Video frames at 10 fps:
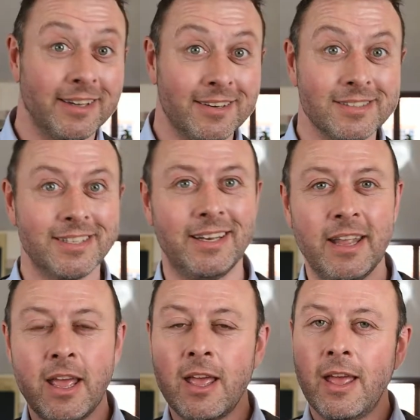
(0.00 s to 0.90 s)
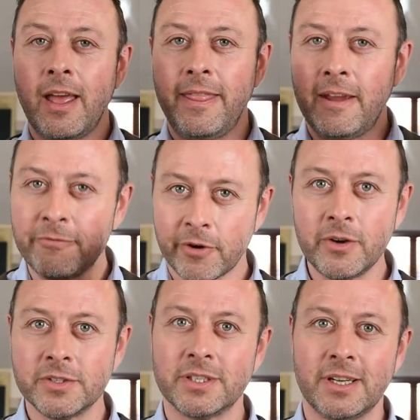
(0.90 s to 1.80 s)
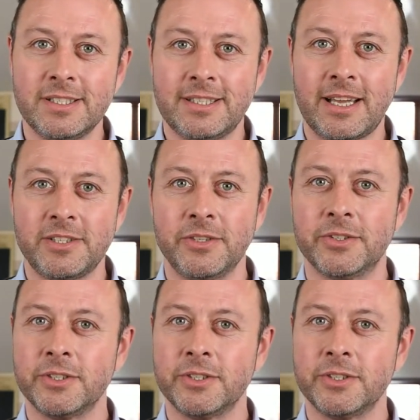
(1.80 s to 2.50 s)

dancing and they're frozen like statues.